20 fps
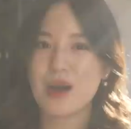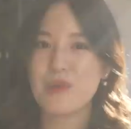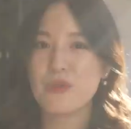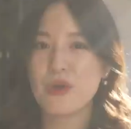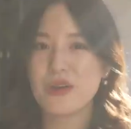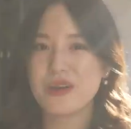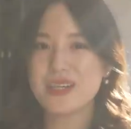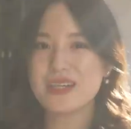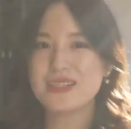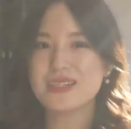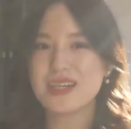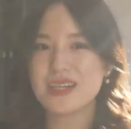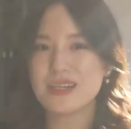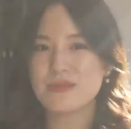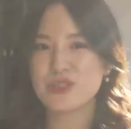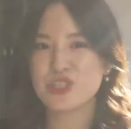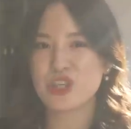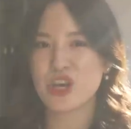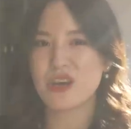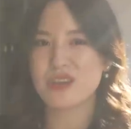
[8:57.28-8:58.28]
I'm wearing a
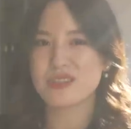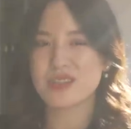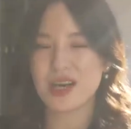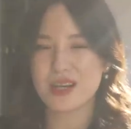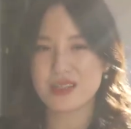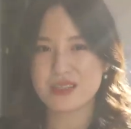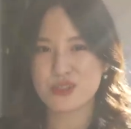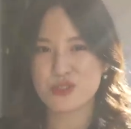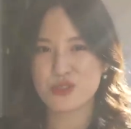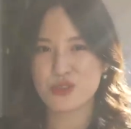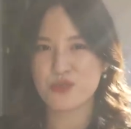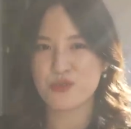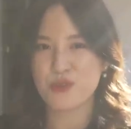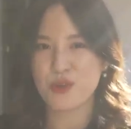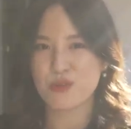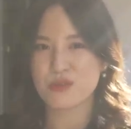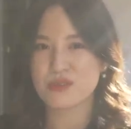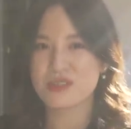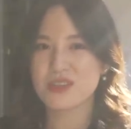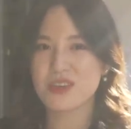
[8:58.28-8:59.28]
denim shirt tucked into the
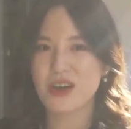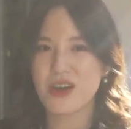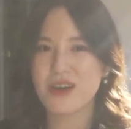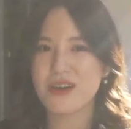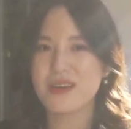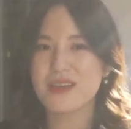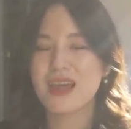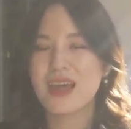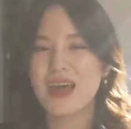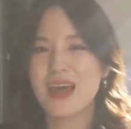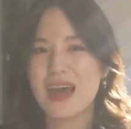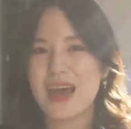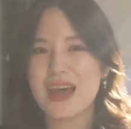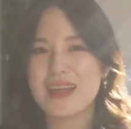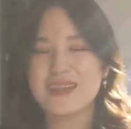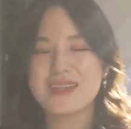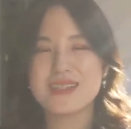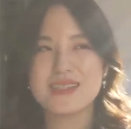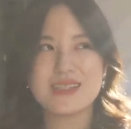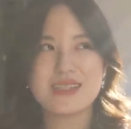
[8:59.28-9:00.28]
floral skirt,
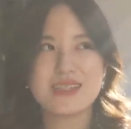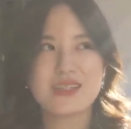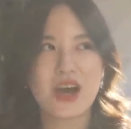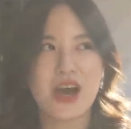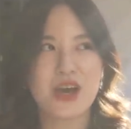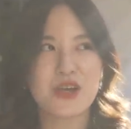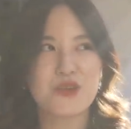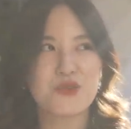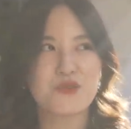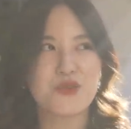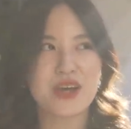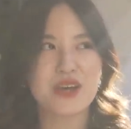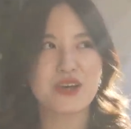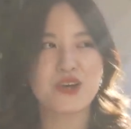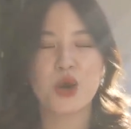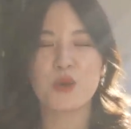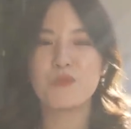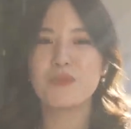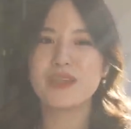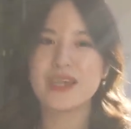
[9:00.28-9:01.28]
and this is kind of like a
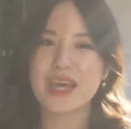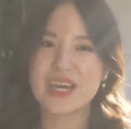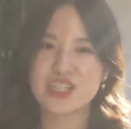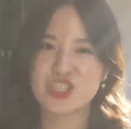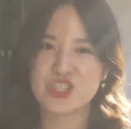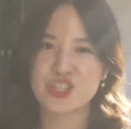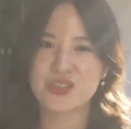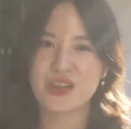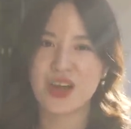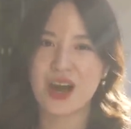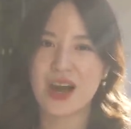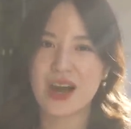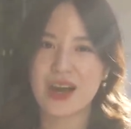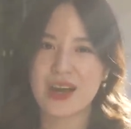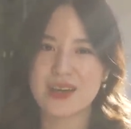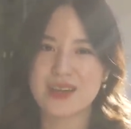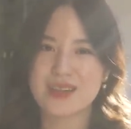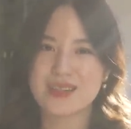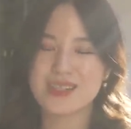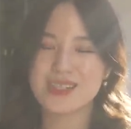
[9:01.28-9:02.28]
combination
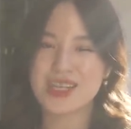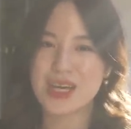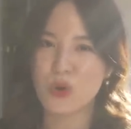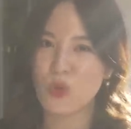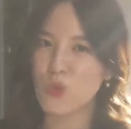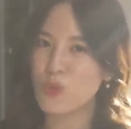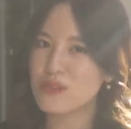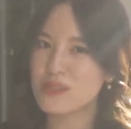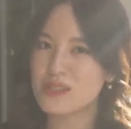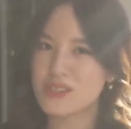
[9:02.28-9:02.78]
I see all